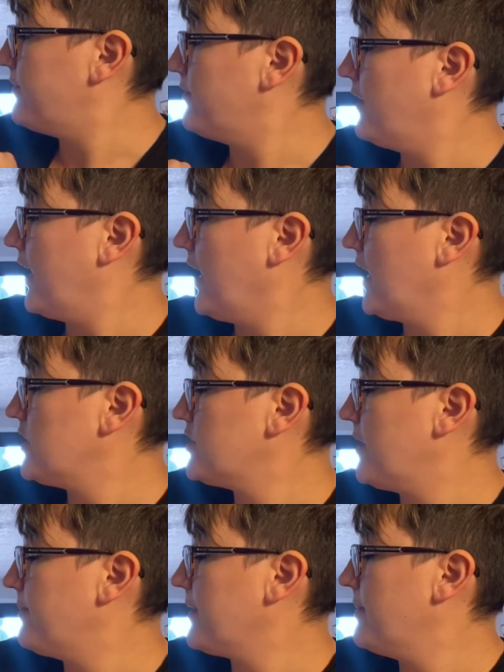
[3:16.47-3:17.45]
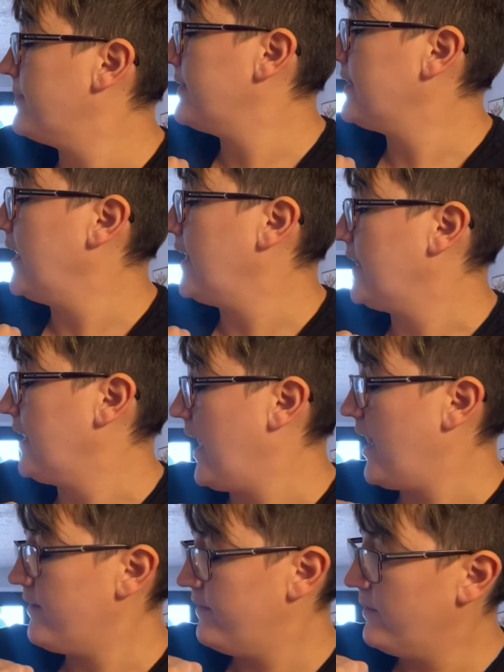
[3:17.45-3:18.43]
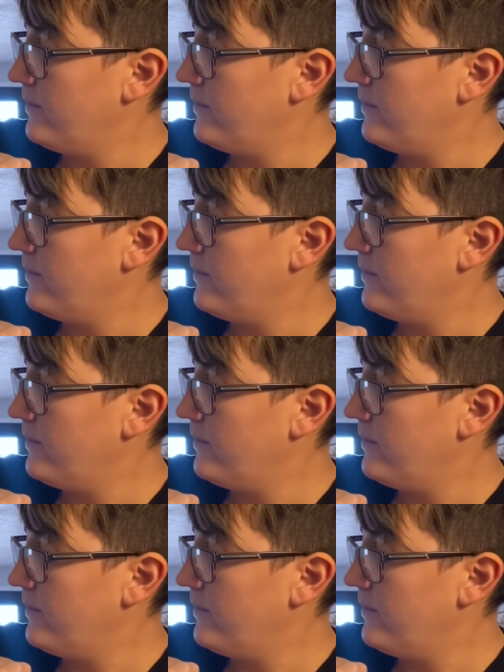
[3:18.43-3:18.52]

and can jump completely out of the